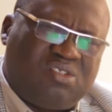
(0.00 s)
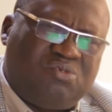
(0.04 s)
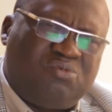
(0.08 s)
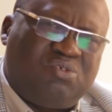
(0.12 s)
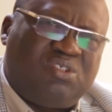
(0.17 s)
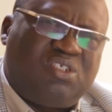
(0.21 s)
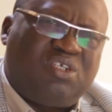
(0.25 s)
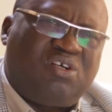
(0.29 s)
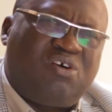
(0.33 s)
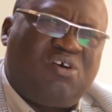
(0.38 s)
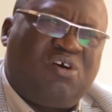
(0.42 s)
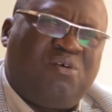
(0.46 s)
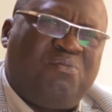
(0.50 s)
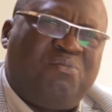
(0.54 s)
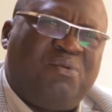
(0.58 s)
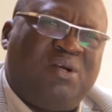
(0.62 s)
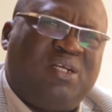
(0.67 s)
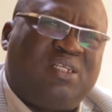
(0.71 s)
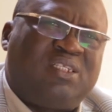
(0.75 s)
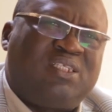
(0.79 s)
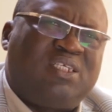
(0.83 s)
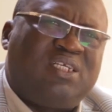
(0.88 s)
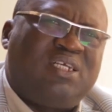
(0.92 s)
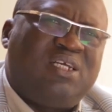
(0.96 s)
with the
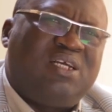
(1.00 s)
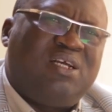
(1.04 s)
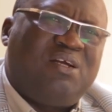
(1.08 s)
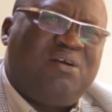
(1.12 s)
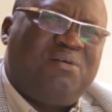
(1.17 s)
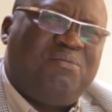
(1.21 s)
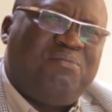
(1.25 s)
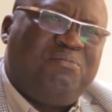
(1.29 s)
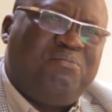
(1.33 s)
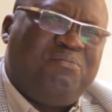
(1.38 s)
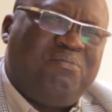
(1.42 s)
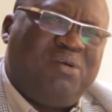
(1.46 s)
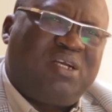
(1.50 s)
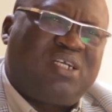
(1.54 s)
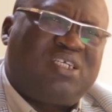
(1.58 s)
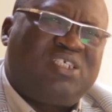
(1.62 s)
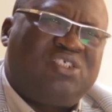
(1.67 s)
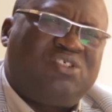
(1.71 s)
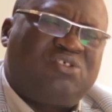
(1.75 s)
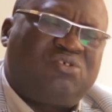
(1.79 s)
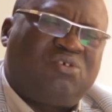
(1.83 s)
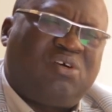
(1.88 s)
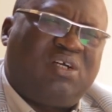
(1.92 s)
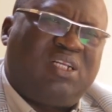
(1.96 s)
government, making
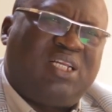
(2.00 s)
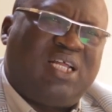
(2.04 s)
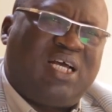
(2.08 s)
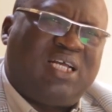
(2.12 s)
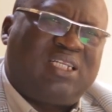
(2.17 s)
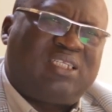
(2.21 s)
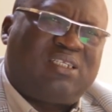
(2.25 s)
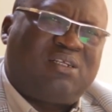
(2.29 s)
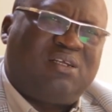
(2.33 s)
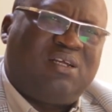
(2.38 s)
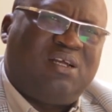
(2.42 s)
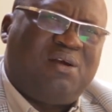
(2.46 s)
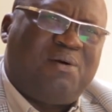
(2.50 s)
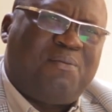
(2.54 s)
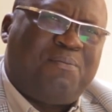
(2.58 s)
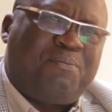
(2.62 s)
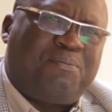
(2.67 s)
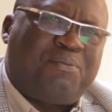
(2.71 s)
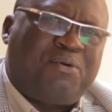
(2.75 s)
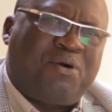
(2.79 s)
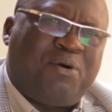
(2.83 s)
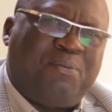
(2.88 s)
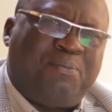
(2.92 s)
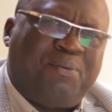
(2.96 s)
sure that
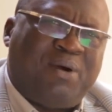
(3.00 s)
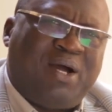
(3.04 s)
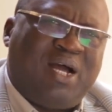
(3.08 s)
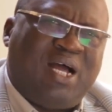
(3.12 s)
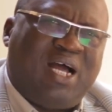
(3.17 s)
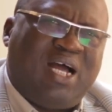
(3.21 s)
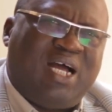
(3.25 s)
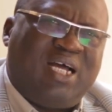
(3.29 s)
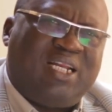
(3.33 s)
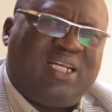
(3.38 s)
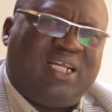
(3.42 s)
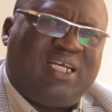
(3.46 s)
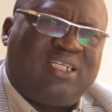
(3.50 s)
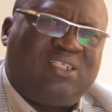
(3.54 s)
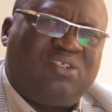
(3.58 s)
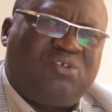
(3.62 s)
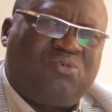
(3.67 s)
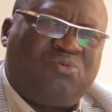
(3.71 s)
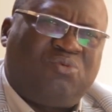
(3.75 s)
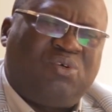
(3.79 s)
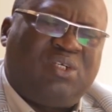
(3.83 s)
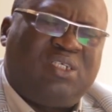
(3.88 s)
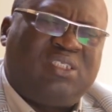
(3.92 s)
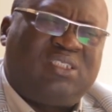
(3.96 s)
proper and
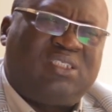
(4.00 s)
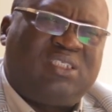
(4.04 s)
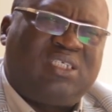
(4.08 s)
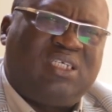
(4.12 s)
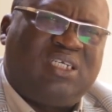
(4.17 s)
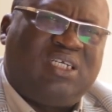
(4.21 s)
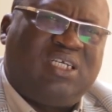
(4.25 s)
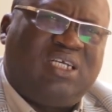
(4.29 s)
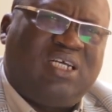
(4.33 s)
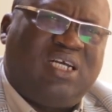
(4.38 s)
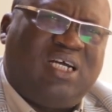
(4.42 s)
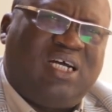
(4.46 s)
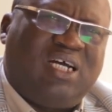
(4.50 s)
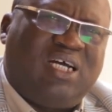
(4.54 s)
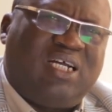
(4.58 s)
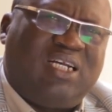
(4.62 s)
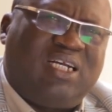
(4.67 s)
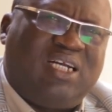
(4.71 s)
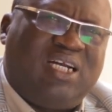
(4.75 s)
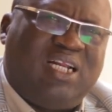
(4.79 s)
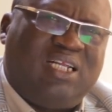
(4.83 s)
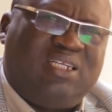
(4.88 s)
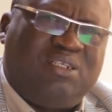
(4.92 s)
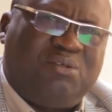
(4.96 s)
adequate
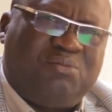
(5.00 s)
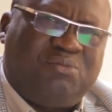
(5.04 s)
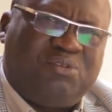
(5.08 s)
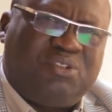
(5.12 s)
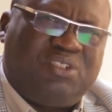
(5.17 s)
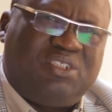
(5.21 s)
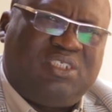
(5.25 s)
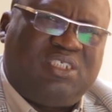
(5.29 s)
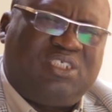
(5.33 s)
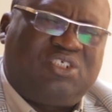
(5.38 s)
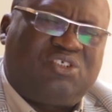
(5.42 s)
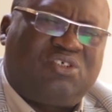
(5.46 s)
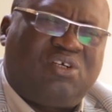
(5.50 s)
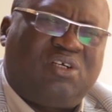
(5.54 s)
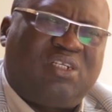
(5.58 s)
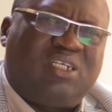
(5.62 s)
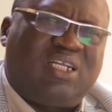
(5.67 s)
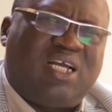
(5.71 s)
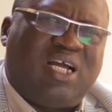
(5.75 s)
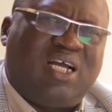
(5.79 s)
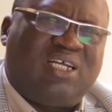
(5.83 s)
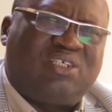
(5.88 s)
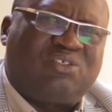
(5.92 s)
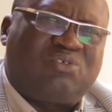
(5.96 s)
remuneration
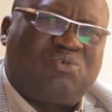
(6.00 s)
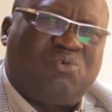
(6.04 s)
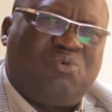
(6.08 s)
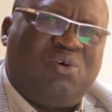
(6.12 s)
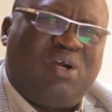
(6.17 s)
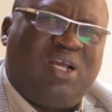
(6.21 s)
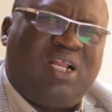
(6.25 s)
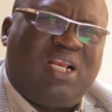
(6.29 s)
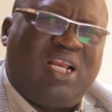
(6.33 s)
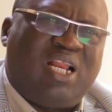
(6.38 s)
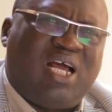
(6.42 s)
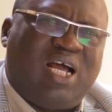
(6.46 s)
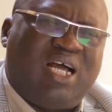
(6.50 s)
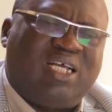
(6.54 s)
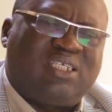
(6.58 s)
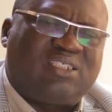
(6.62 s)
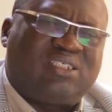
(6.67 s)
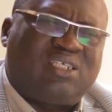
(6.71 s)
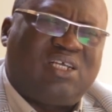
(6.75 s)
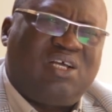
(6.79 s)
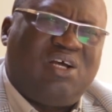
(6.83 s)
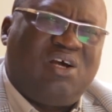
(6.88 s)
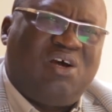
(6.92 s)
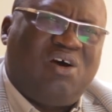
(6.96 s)
as well as
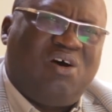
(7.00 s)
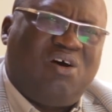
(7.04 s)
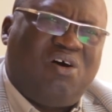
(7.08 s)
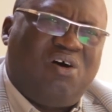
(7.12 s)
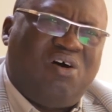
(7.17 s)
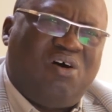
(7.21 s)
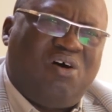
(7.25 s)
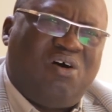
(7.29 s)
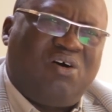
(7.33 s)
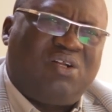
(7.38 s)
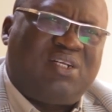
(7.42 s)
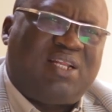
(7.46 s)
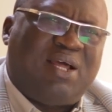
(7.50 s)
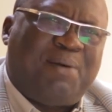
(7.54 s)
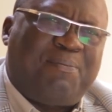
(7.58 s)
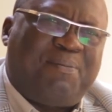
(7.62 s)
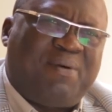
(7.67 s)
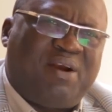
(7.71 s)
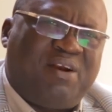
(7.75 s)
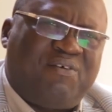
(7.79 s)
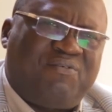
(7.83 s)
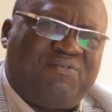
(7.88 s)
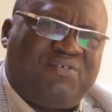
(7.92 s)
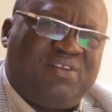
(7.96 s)

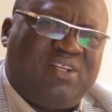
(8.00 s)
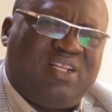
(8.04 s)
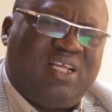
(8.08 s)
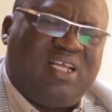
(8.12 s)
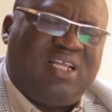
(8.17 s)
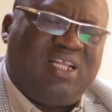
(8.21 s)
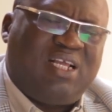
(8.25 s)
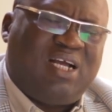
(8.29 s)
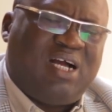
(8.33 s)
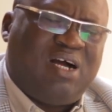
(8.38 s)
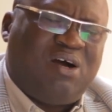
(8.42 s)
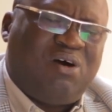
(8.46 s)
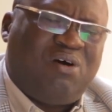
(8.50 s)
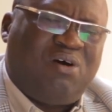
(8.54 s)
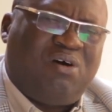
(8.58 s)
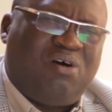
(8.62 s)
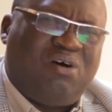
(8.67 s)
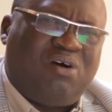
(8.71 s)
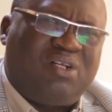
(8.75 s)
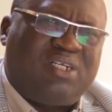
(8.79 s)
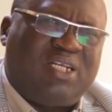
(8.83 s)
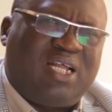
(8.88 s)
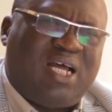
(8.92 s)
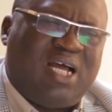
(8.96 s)

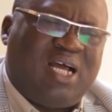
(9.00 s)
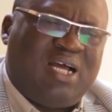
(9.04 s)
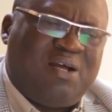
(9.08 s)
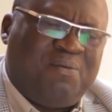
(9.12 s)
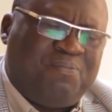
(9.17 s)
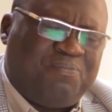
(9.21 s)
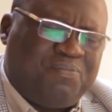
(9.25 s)
other